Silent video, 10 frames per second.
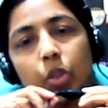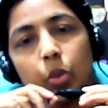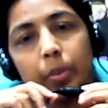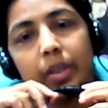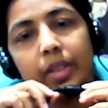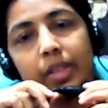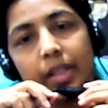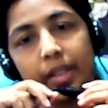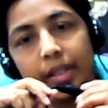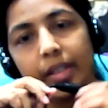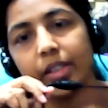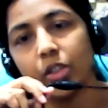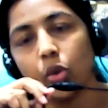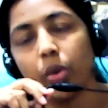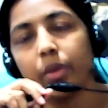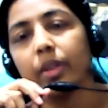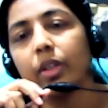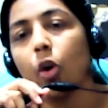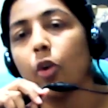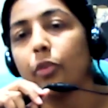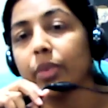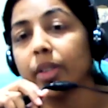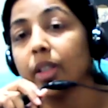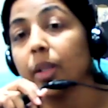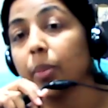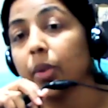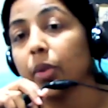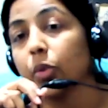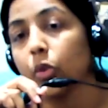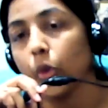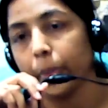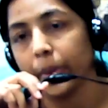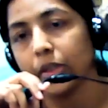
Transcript: human genetic disorder, often the pleiotropic.